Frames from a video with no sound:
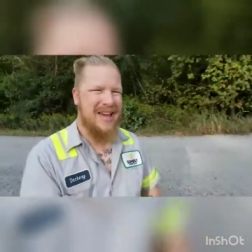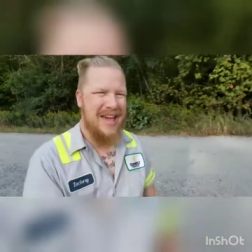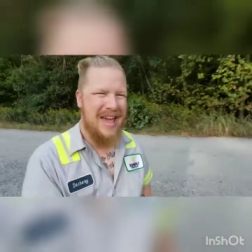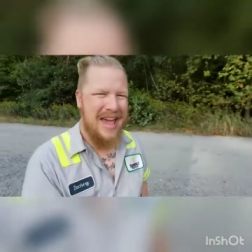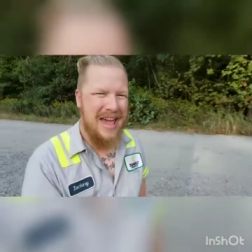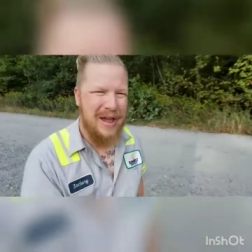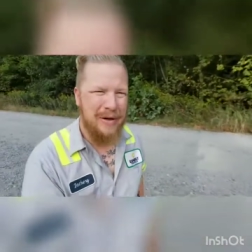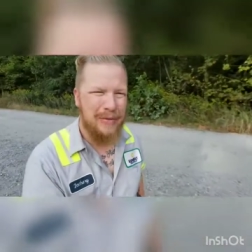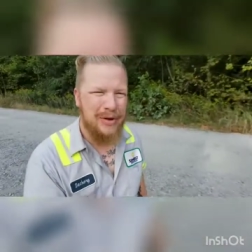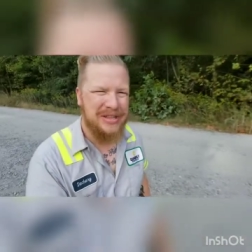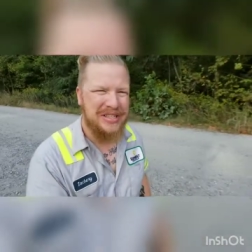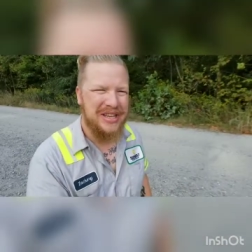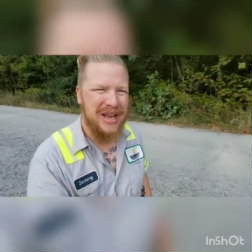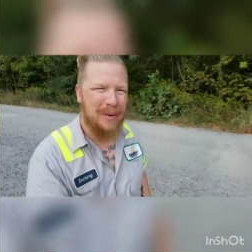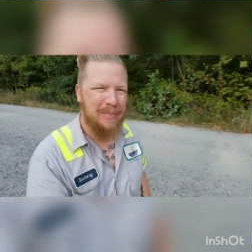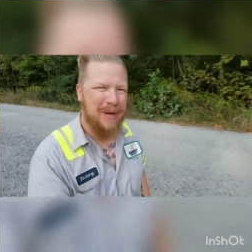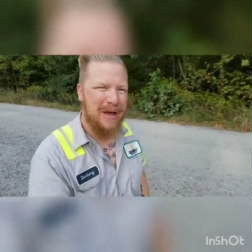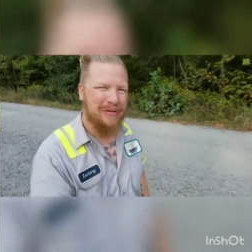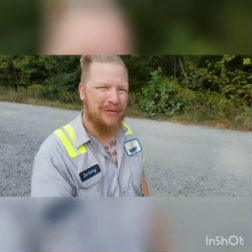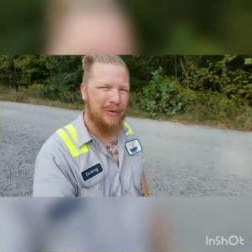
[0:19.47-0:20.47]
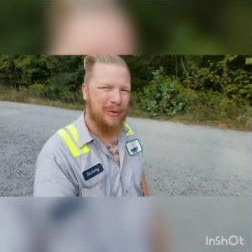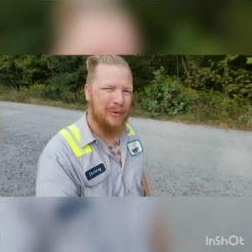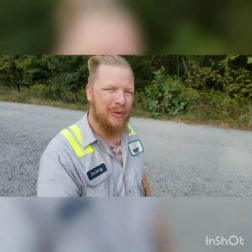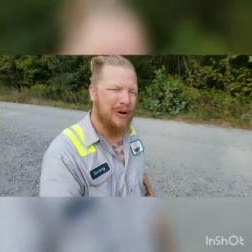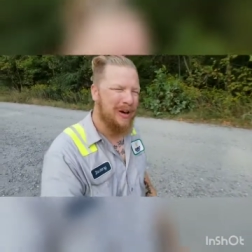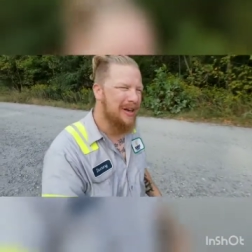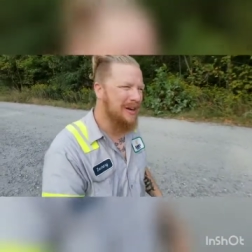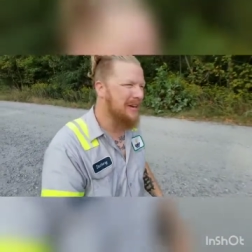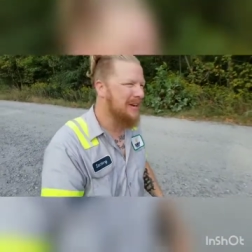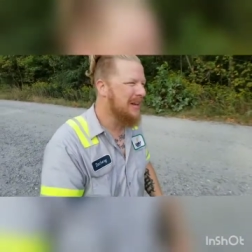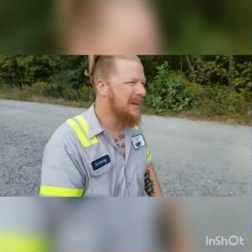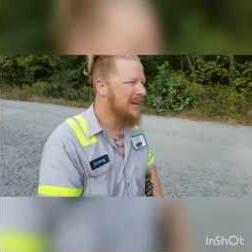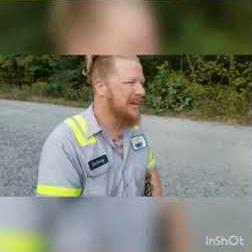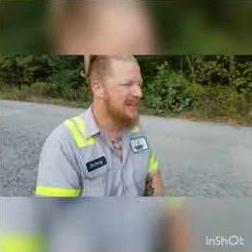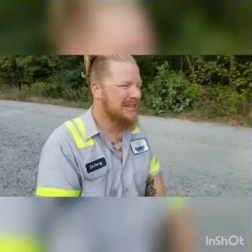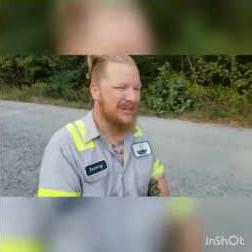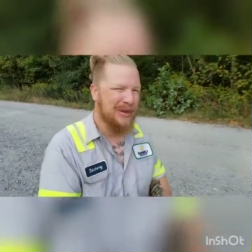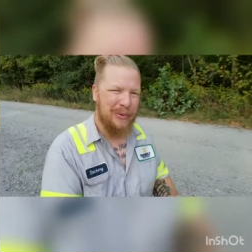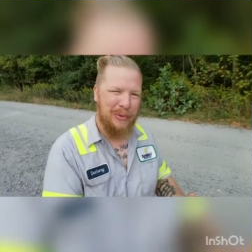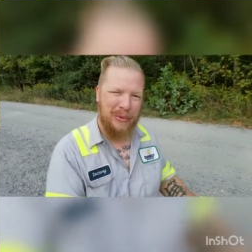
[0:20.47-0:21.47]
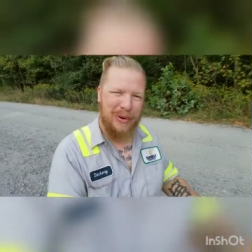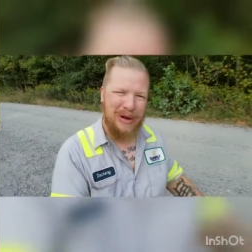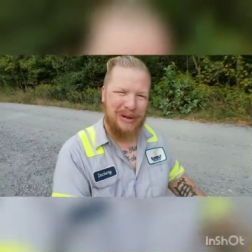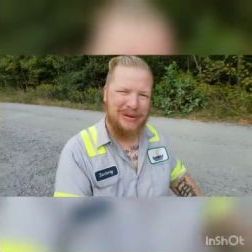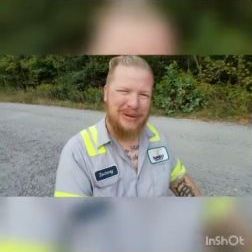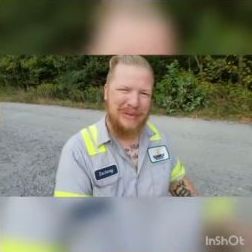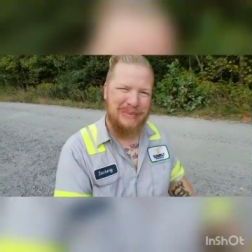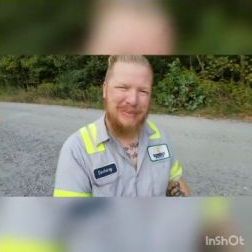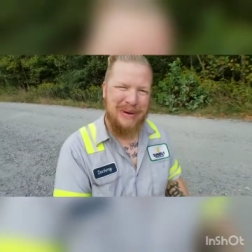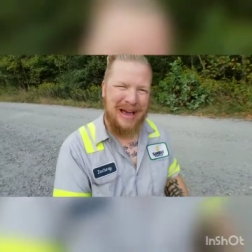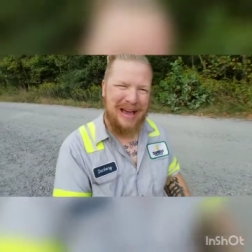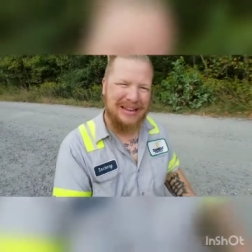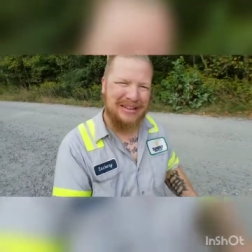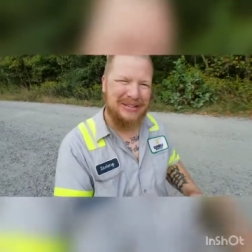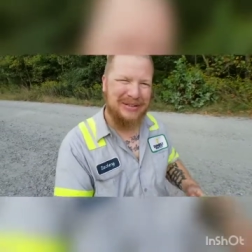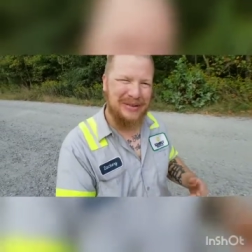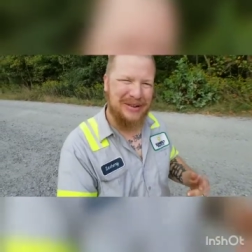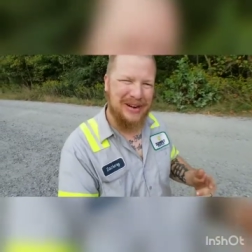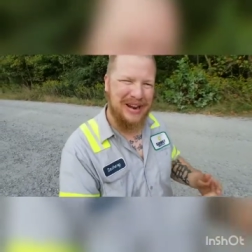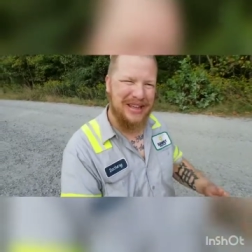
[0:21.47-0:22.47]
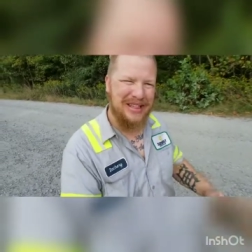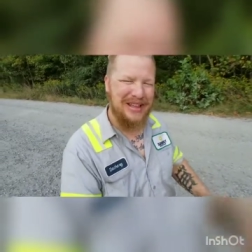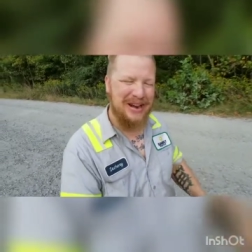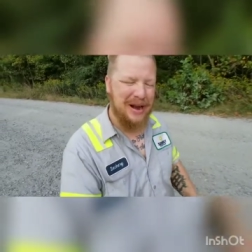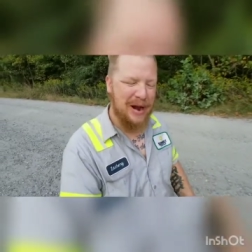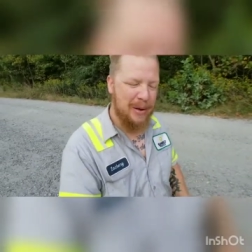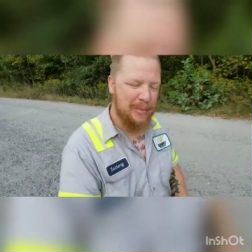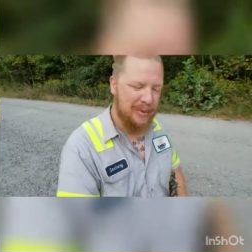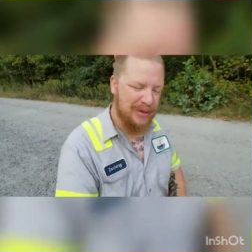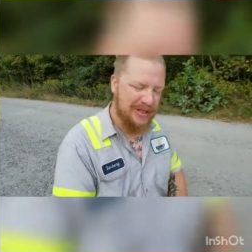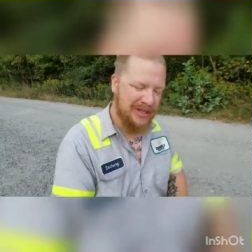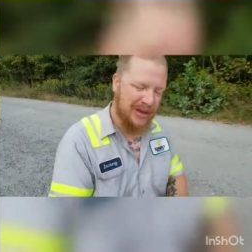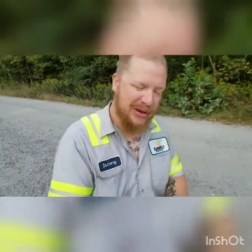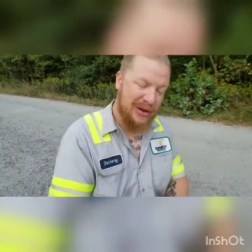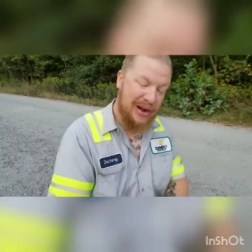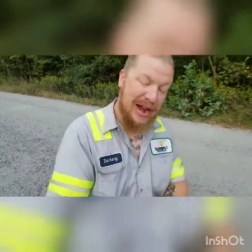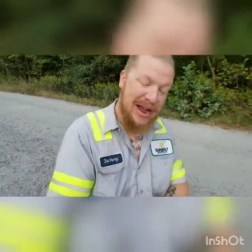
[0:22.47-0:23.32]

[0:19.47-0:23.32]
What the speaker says: Hey, what's up, everyone? So welcome back to another episode.